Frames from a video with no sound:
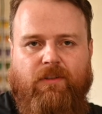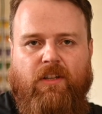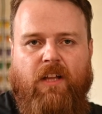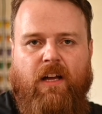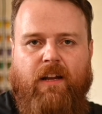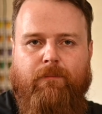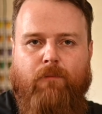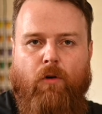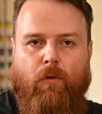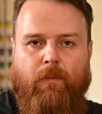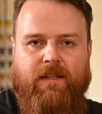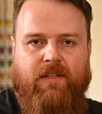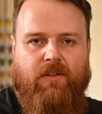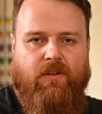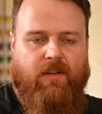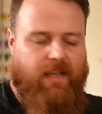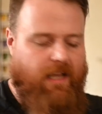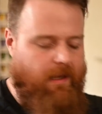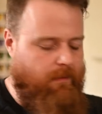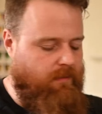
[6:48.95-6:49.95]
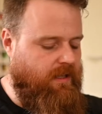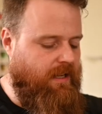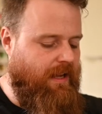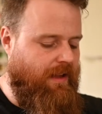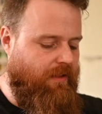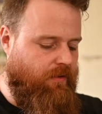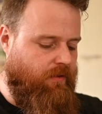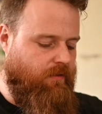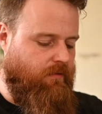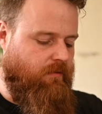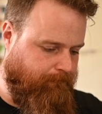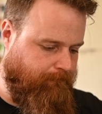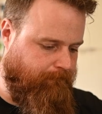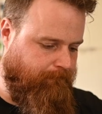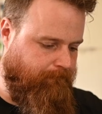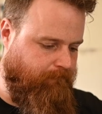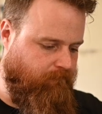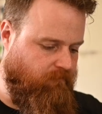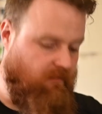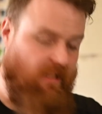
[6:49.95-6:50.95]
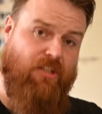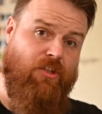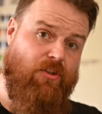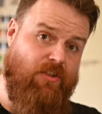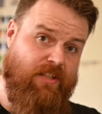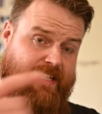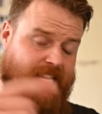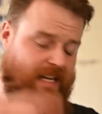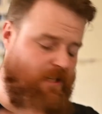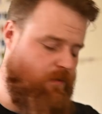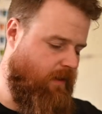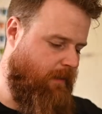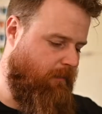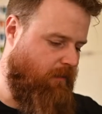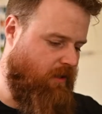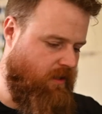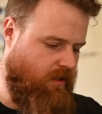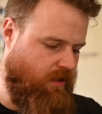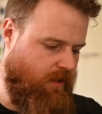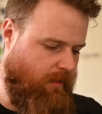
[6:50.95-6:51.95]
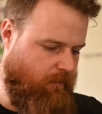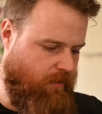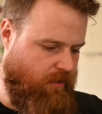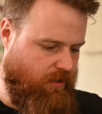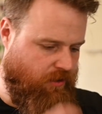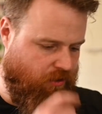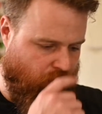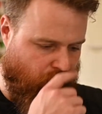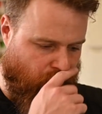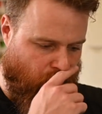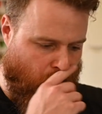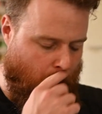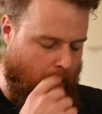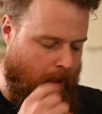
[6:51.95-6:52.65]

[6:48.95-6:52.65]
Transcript: a lot of moments sort of came together. So this next one I'm gonna show you